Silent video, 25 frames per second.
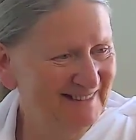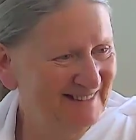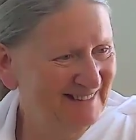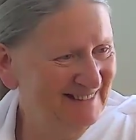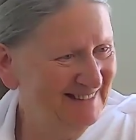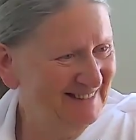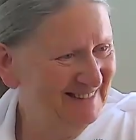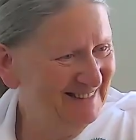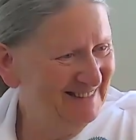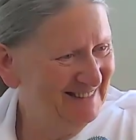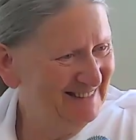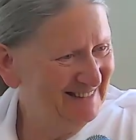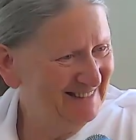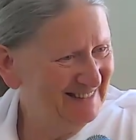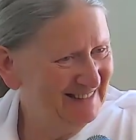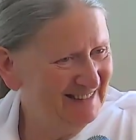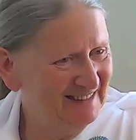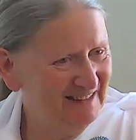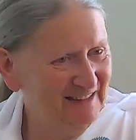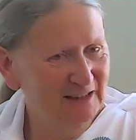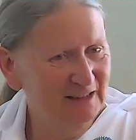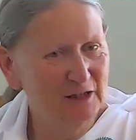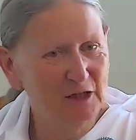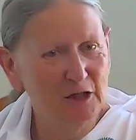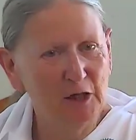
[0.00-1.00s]
You see?
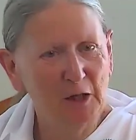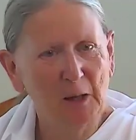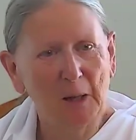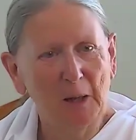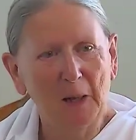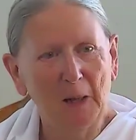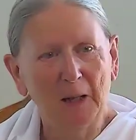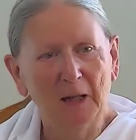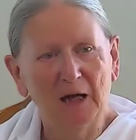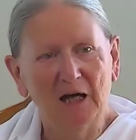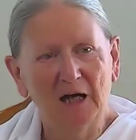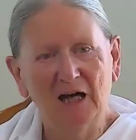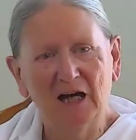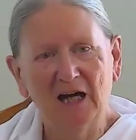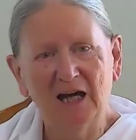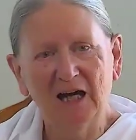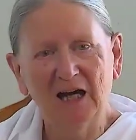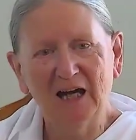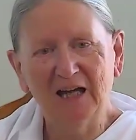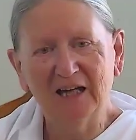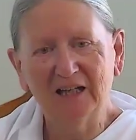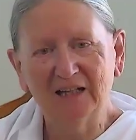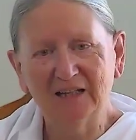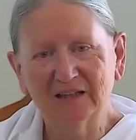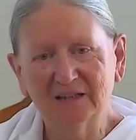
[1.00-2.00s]

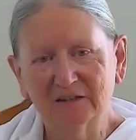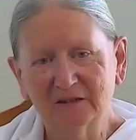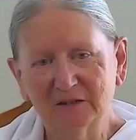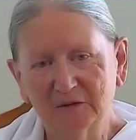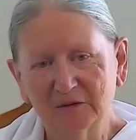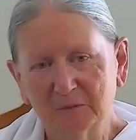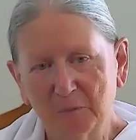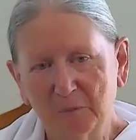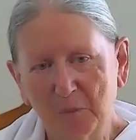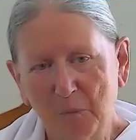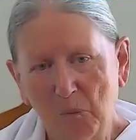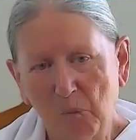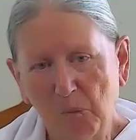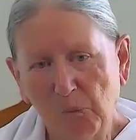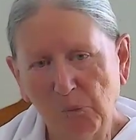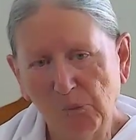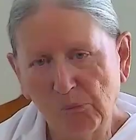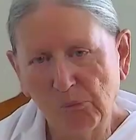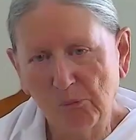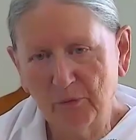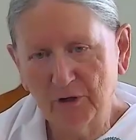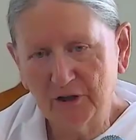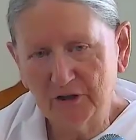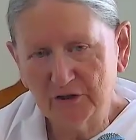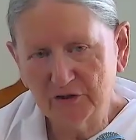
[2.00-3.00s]
And
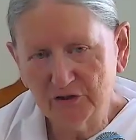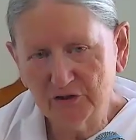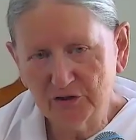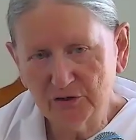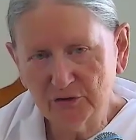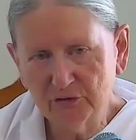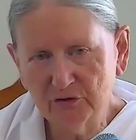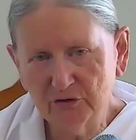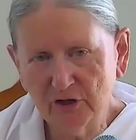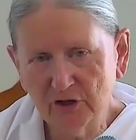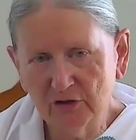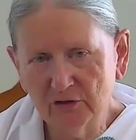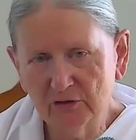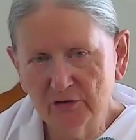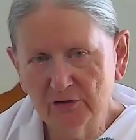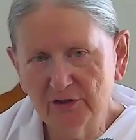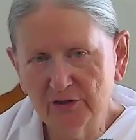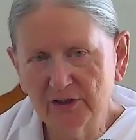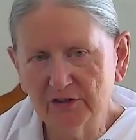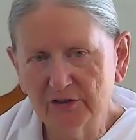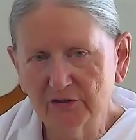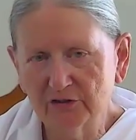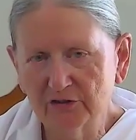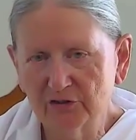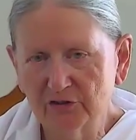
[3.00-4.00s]
because you know
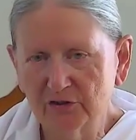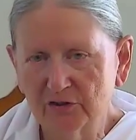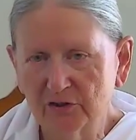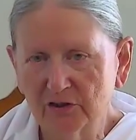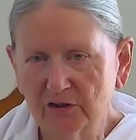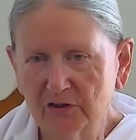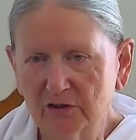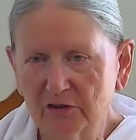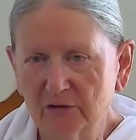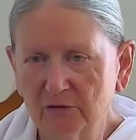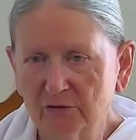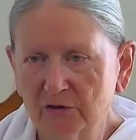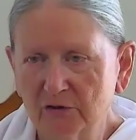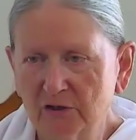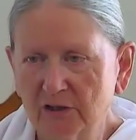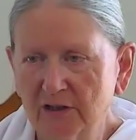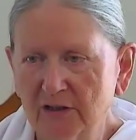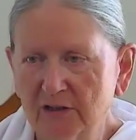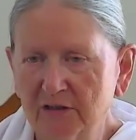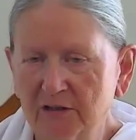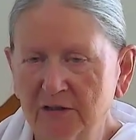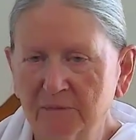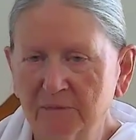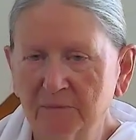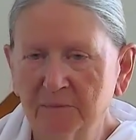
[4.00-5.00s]
this, you
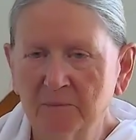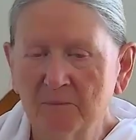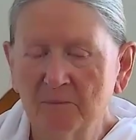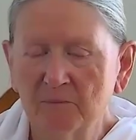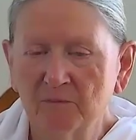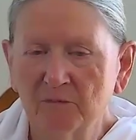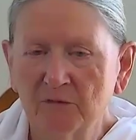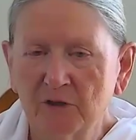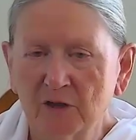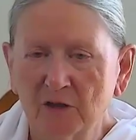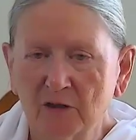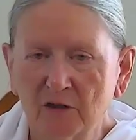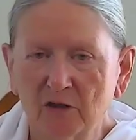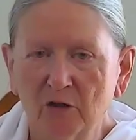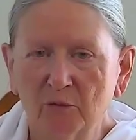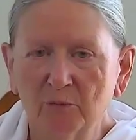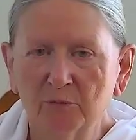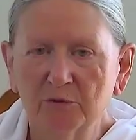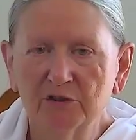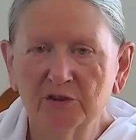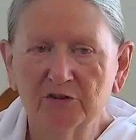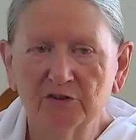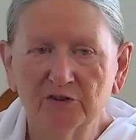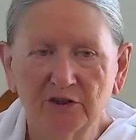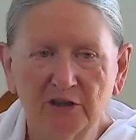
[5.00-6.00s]
can
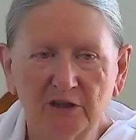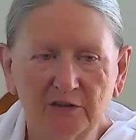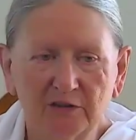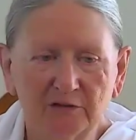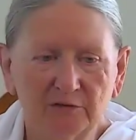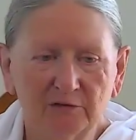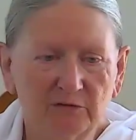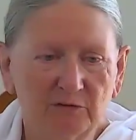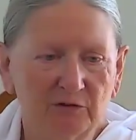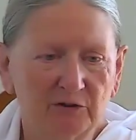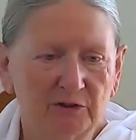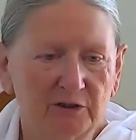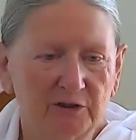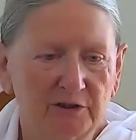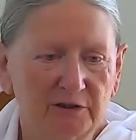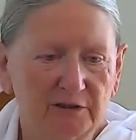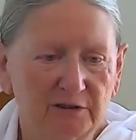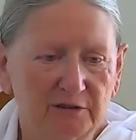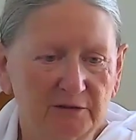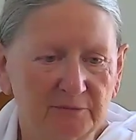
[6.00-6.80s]
compensate for it.